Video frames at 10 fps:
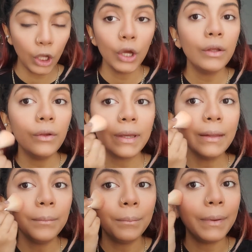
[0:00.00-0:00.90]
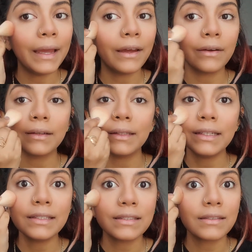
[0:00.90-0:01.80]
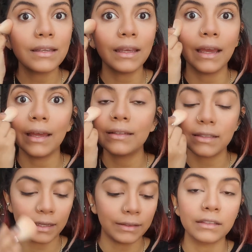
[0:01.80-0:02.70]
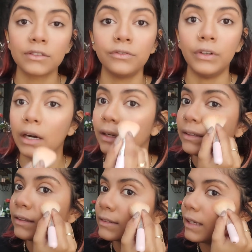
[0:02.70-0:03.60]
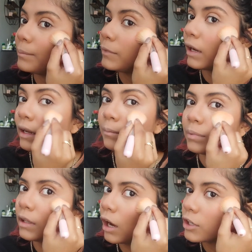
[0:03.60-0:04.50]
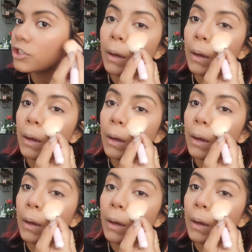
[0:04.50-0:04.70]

You can barely see it, and that's fine because I'm not a blush